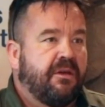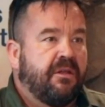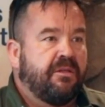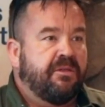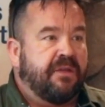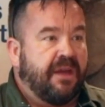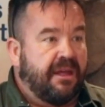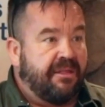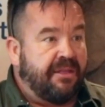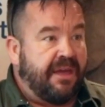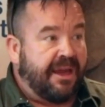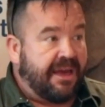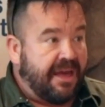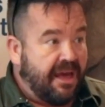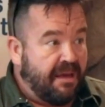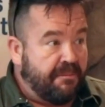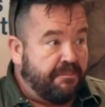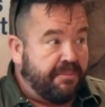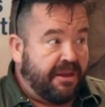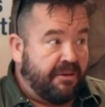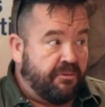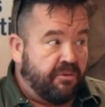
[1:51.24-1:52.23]
that their
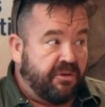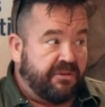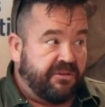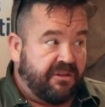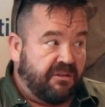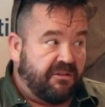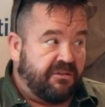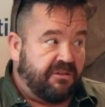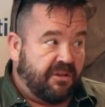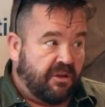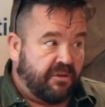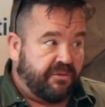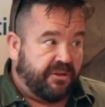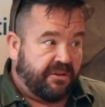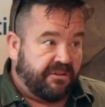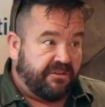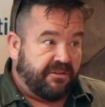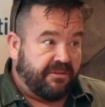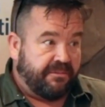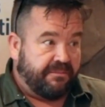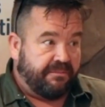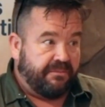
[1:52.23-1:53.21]
company was
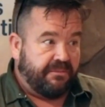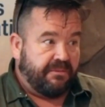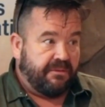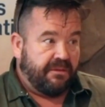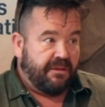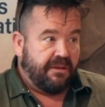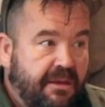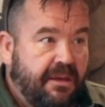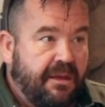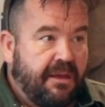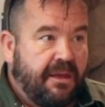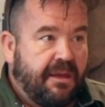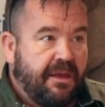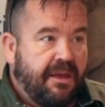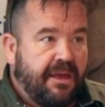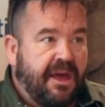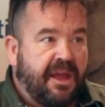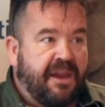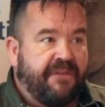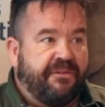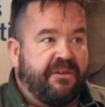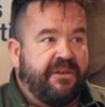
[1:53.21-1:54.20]
insolvent.
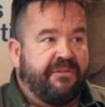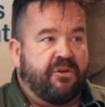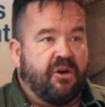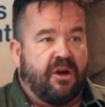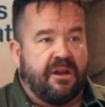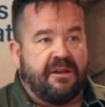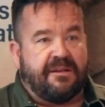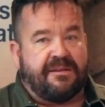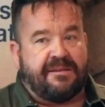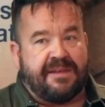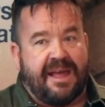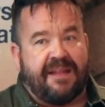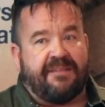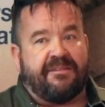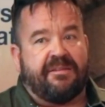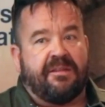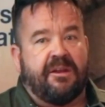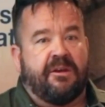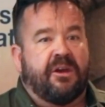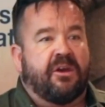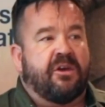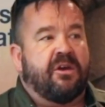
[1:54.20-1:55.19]
And if you've got debts
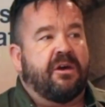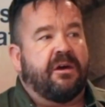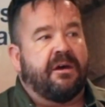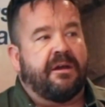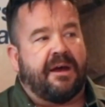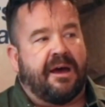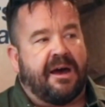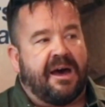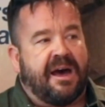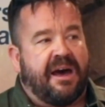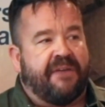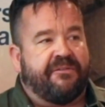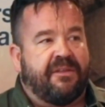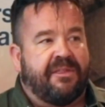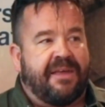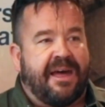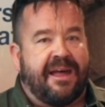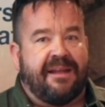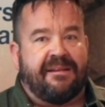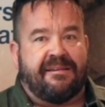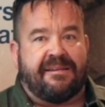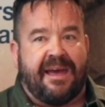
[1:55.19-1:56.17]
that incurred after
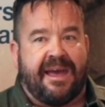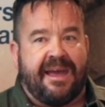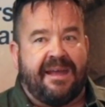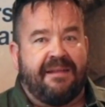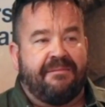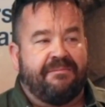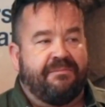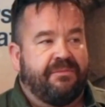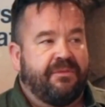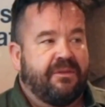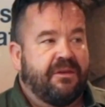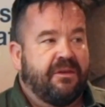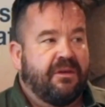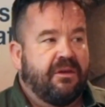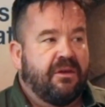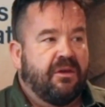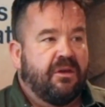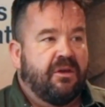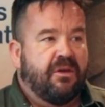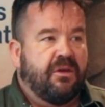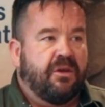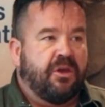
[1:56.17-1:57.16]
that date,
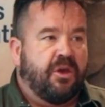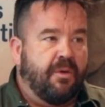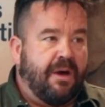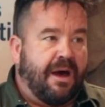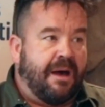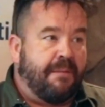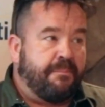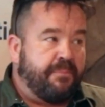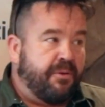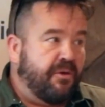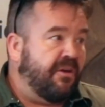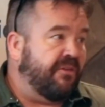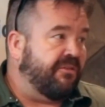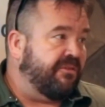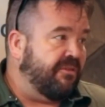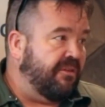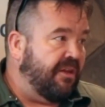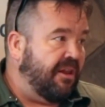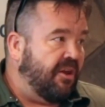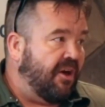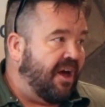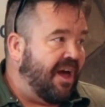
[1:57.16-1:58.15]
you are
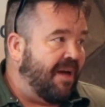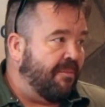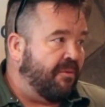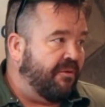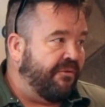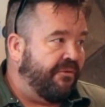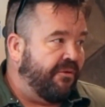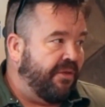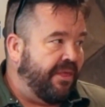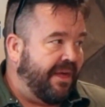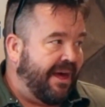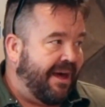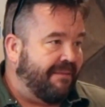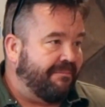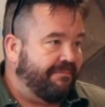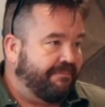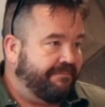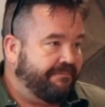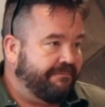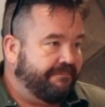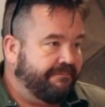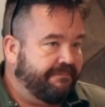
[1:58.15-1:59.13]
personally liable for that.
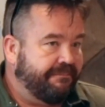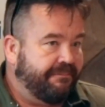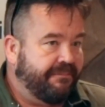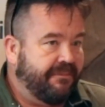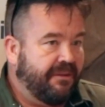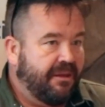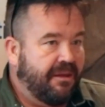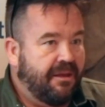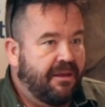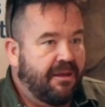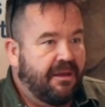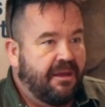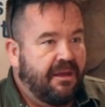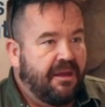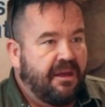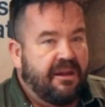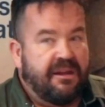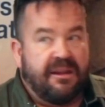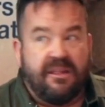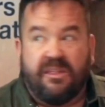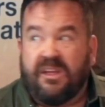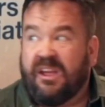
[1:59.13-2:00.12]

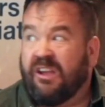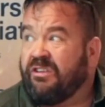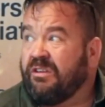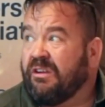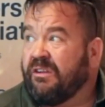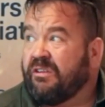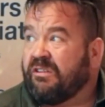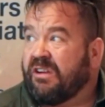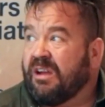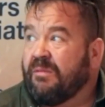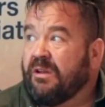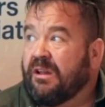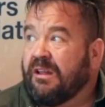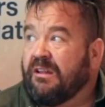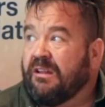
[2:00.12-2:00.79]
Now, the issue of criminal